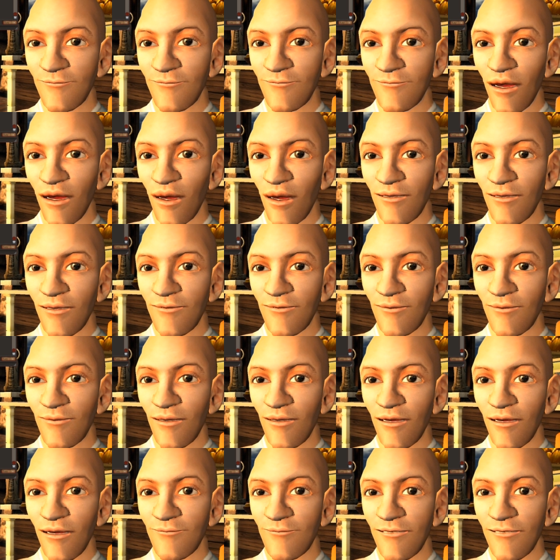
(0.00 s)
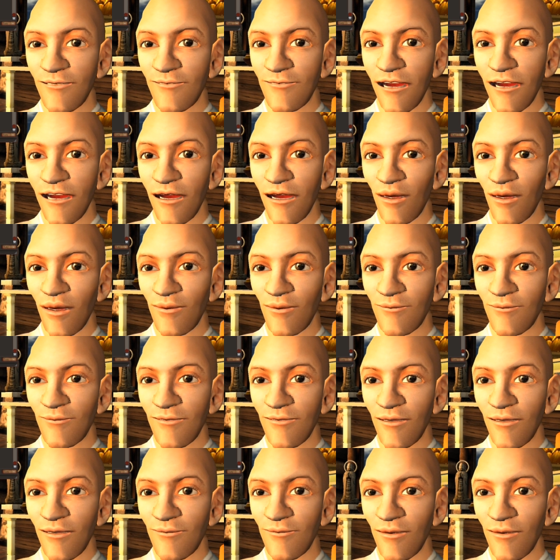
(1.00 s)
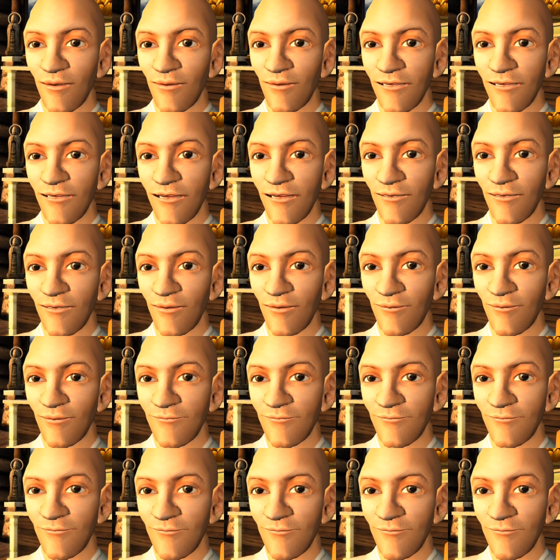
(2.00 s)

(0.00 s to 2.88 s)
It would say, Weebles wobble, but they don't fall down.